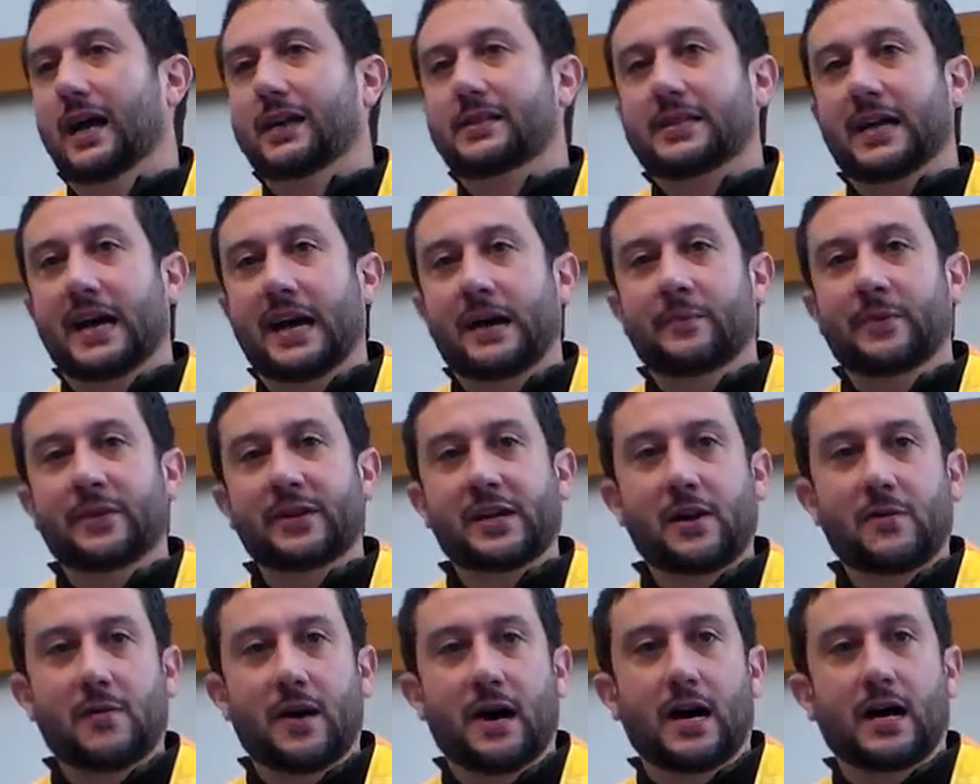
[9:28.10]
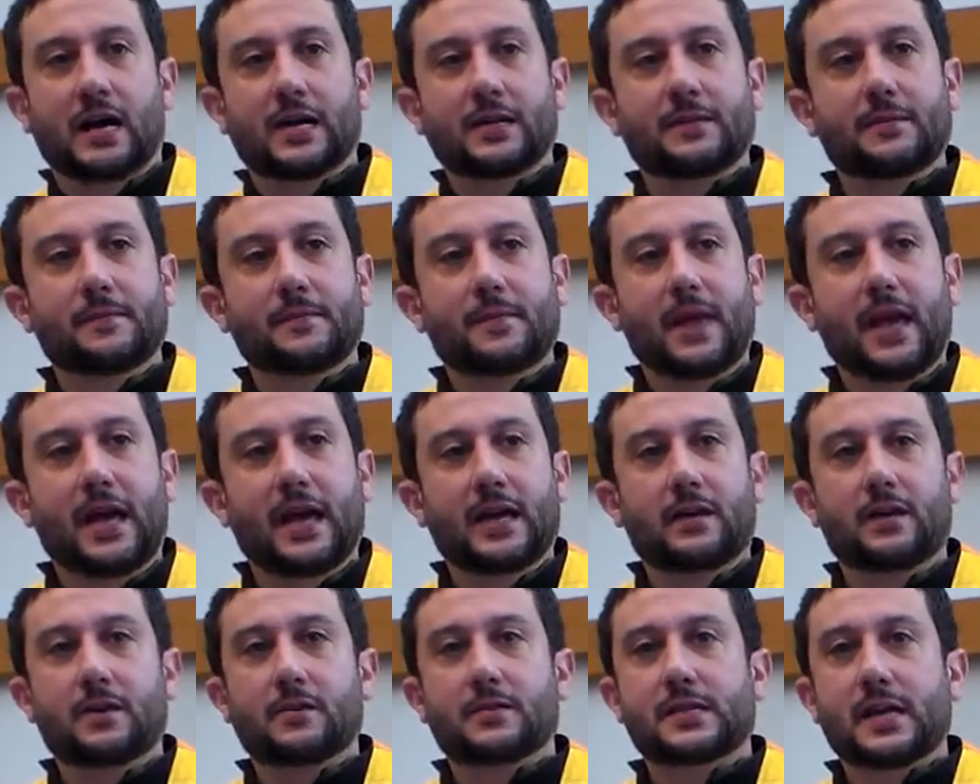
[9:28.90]
And time would go on,
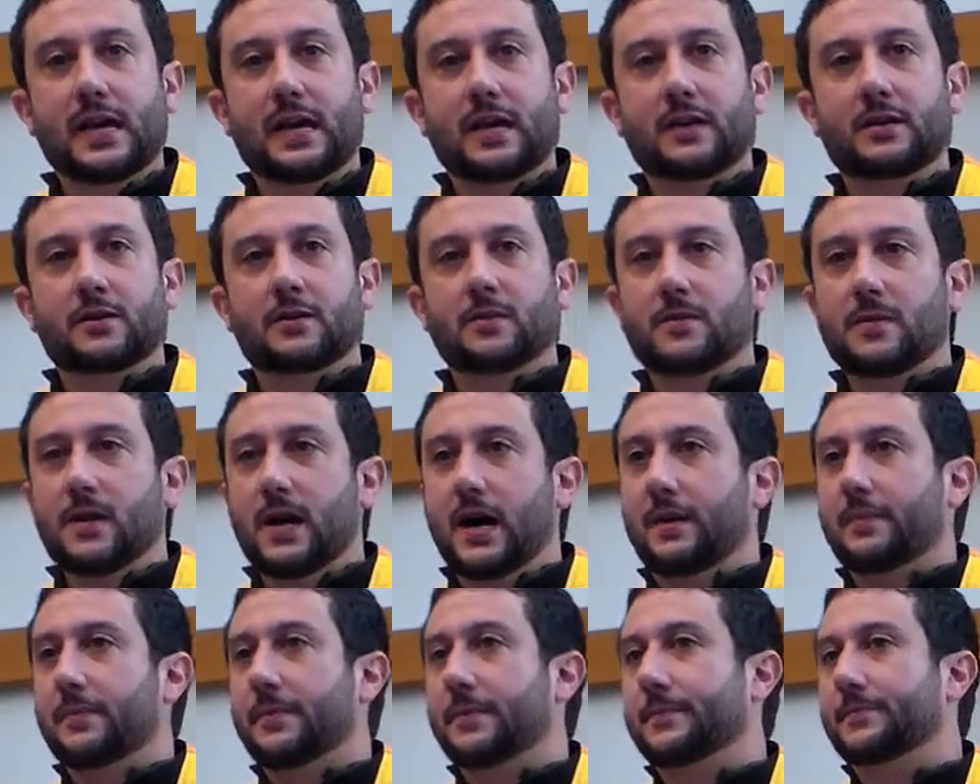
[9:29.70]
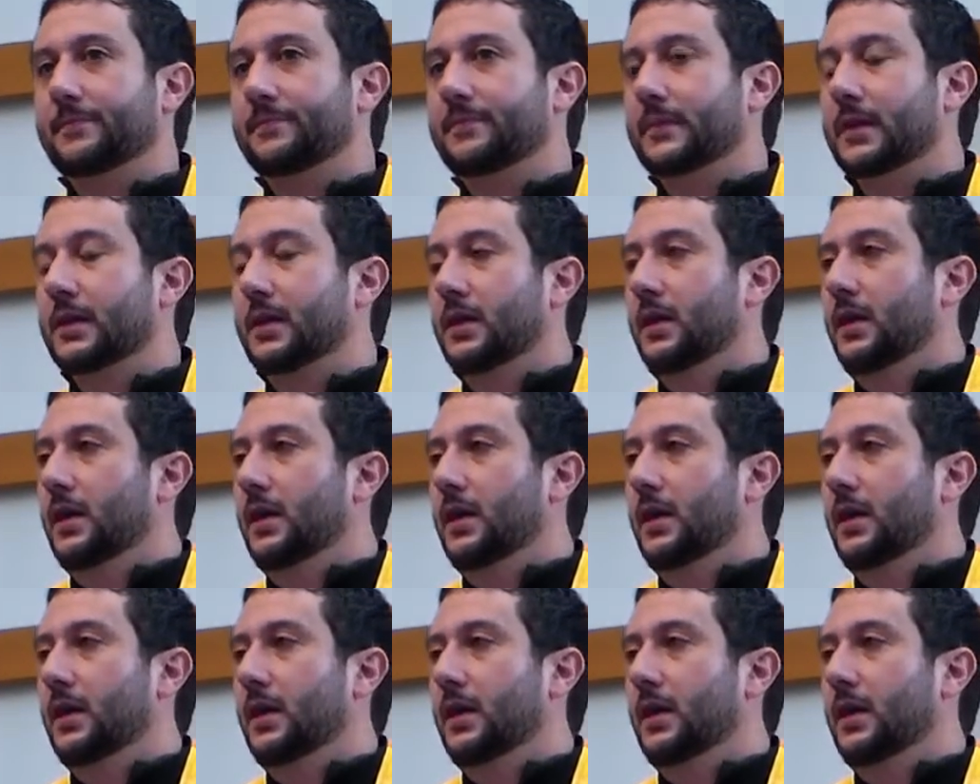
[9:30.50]
and Hosea grew up.